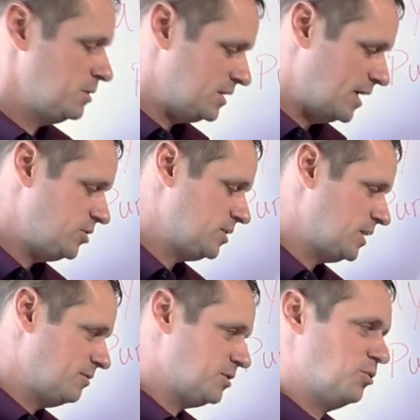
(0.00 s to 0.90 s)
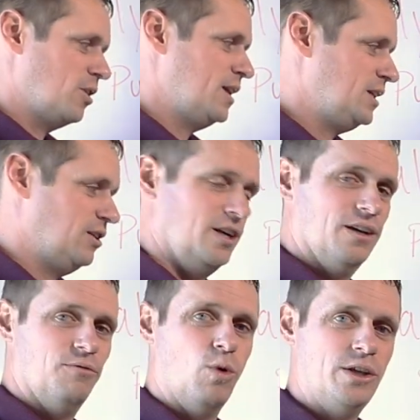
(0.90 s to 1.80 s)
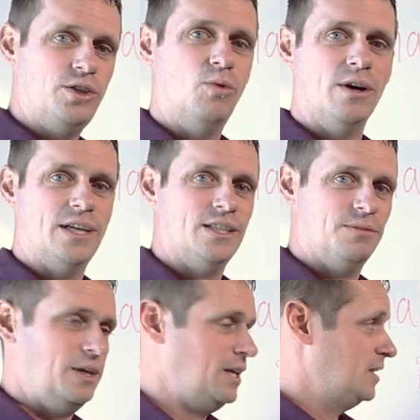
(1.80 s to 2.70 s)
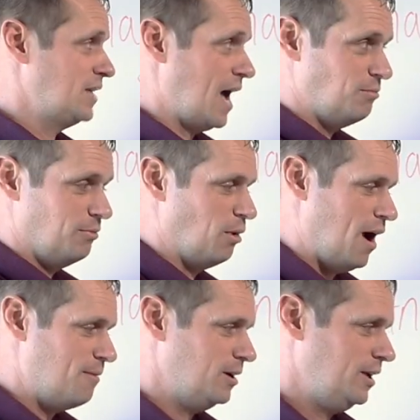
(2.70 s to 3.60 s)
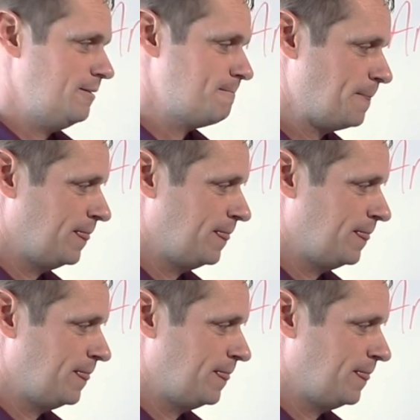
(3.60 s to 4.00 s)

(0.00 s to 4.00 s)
Set yourself some criteria of what you want that to be, the type of property